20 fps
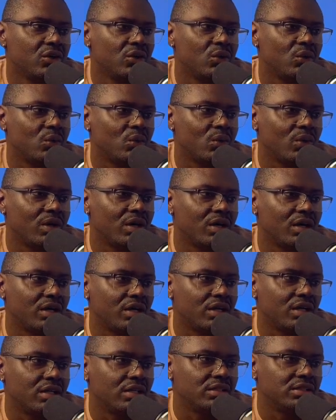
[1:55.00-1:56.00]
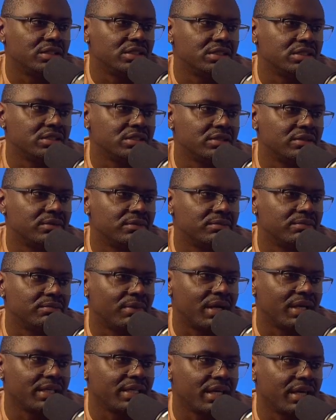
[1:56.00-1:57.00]
was
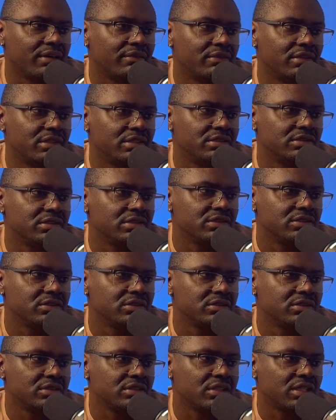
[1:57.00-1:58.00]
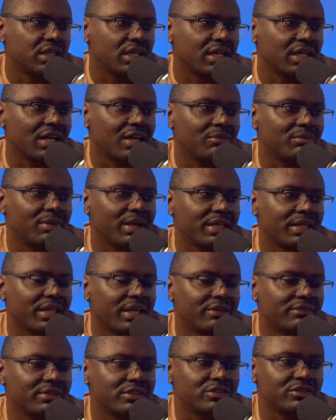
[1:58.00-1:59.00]
Mike Evans, and I got Mike
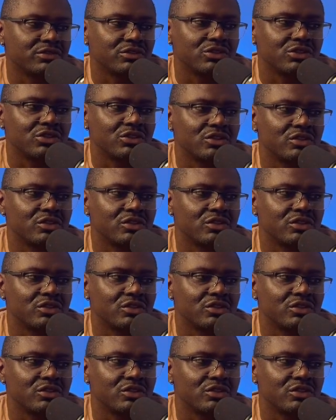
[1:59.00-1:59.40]
Evans for